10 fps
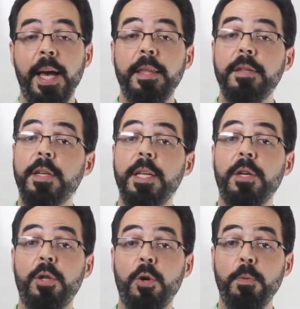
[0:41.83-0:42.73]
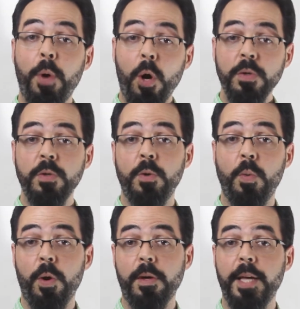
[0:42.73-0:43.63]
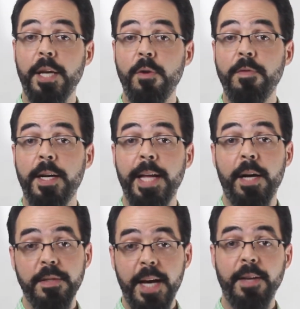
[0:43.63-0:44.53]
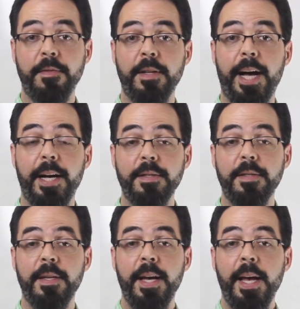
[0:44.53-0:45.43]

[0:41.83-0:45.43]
This could include personal work that you've done outside of class.